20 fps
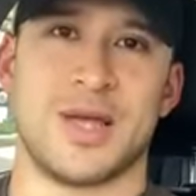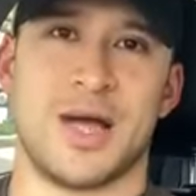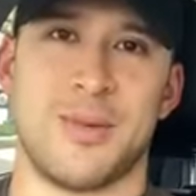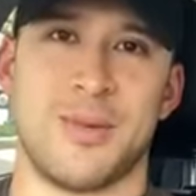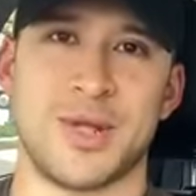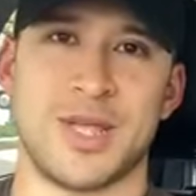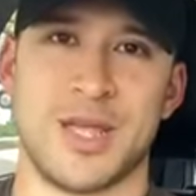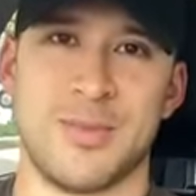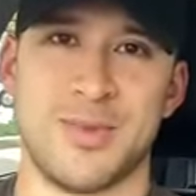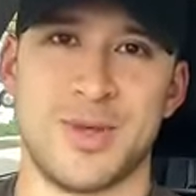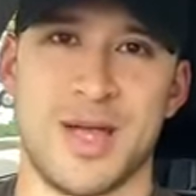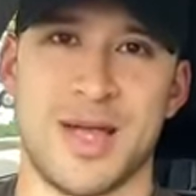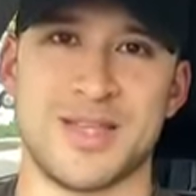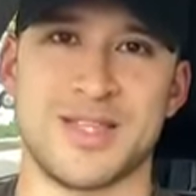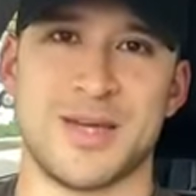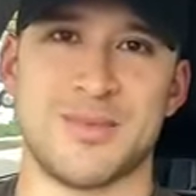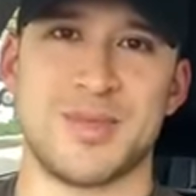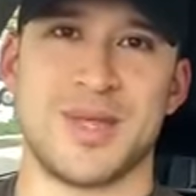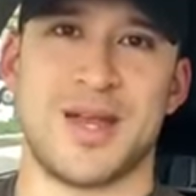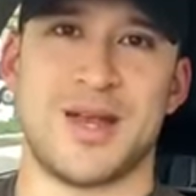I'm going to keep you
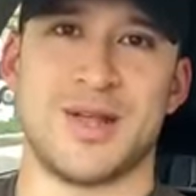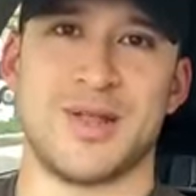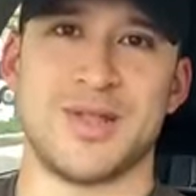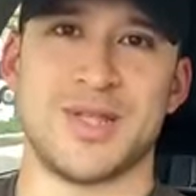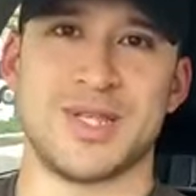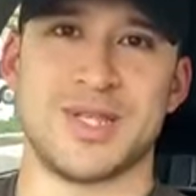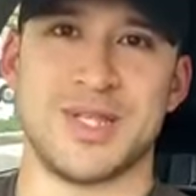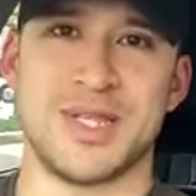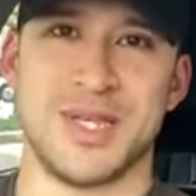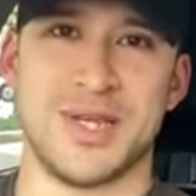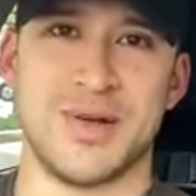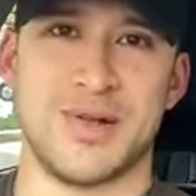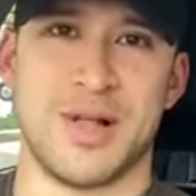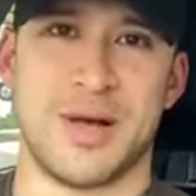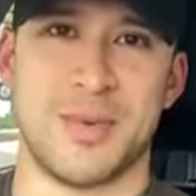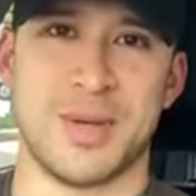guys updated on this deal.